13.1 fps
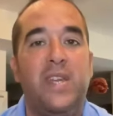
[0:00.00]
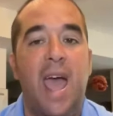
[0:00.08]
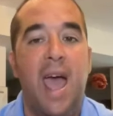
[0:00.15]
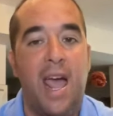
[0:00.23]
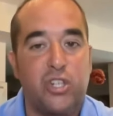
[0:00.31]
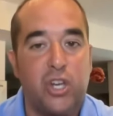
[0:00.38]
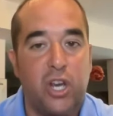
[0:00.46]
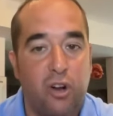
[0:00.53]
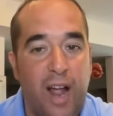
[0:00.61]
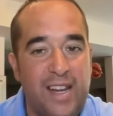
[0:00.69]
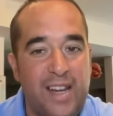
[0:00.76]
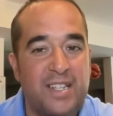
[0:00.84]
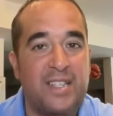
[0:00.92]
action or
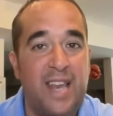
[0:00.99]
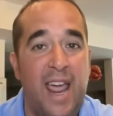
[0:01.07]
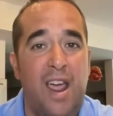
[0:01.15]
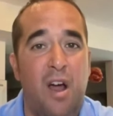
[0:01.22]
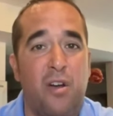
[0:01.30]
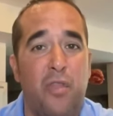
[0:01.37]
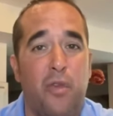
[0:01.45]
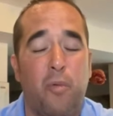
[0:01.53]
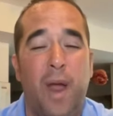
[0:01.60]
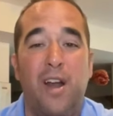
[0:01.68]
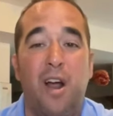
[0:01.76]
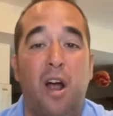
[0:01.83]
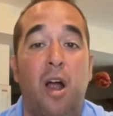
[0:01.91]
kind of stay under the
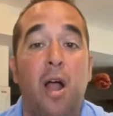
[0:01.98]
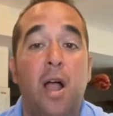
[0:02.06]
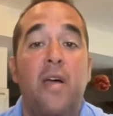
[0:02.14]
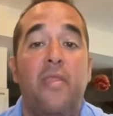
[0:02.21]
radar.